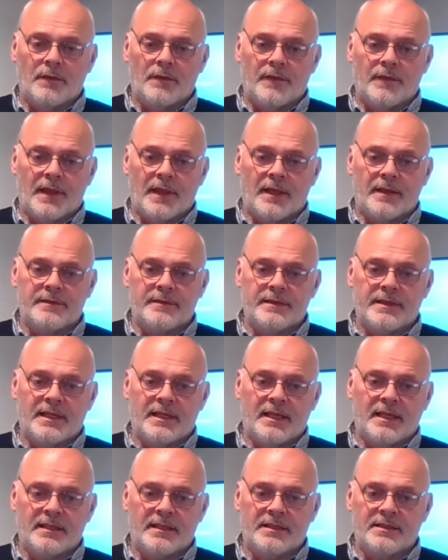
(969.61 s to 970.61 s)
then
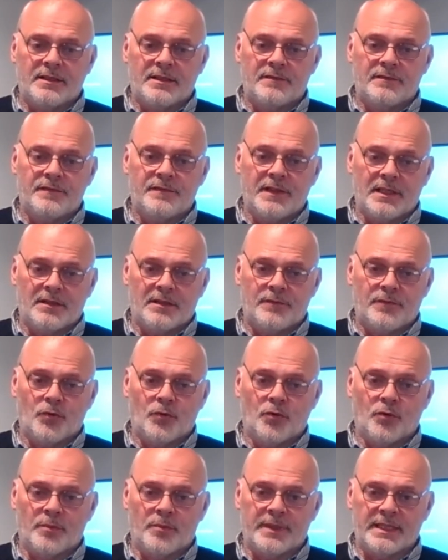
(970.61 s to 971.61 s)
they fill a
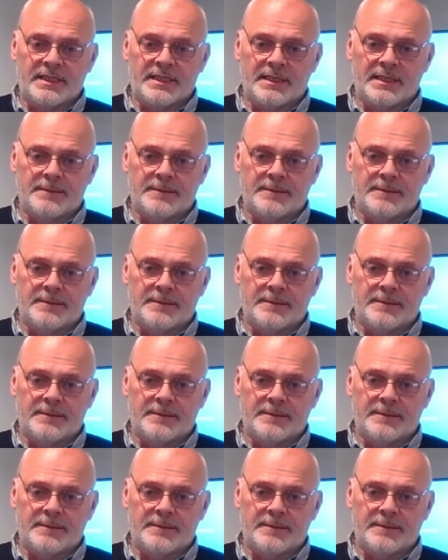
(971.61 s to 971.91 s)
form in.